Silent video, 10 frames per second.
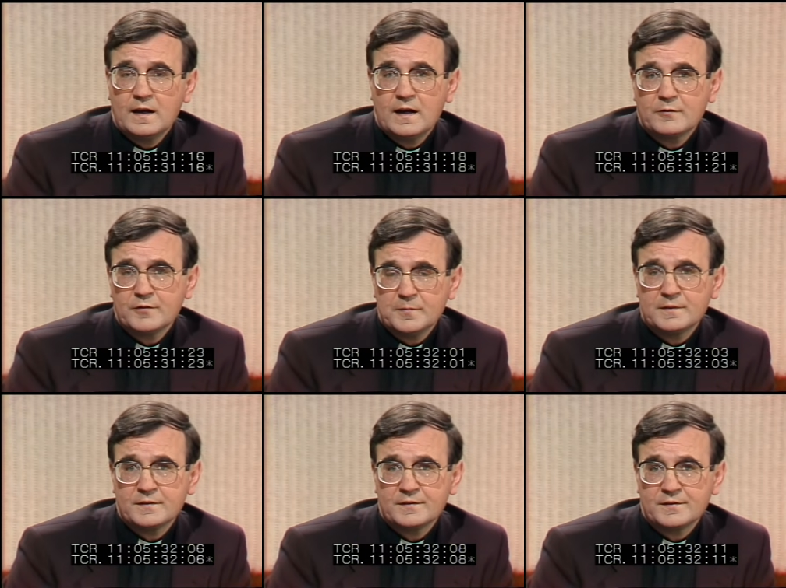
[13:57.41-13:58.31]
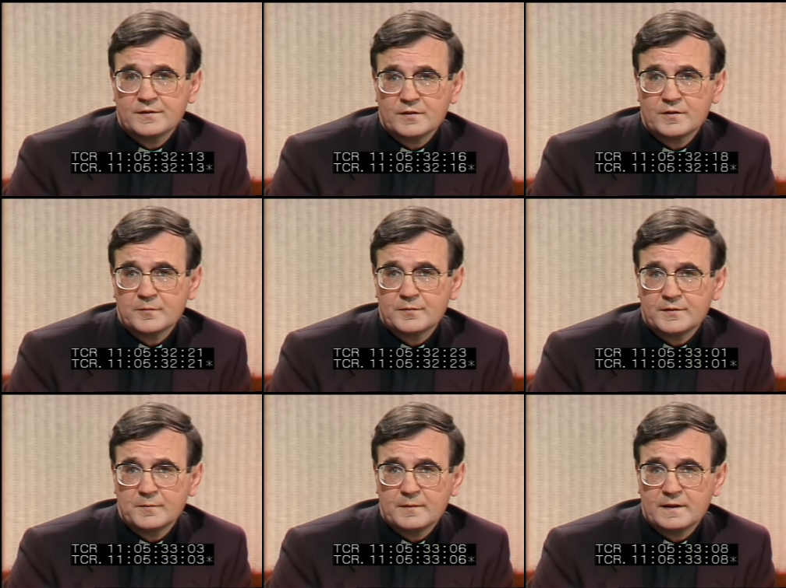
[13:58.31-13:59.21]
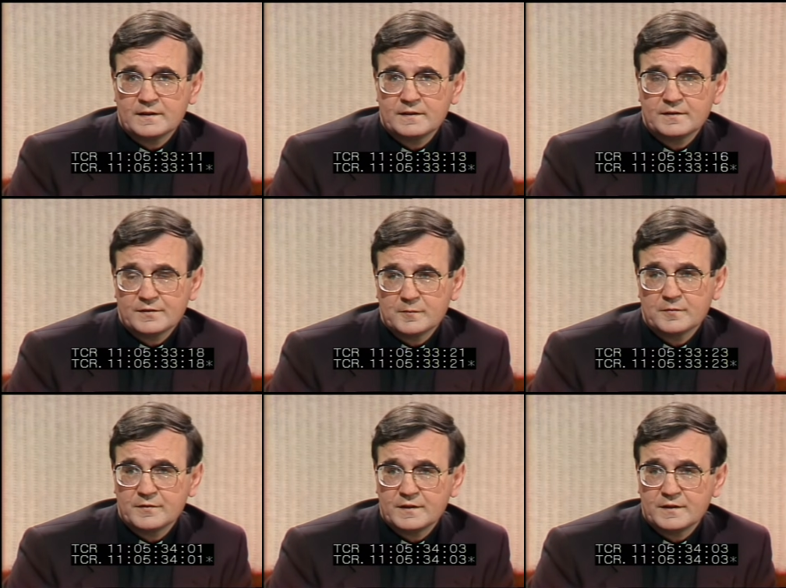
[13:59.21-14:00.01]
I was a bit disturbed by some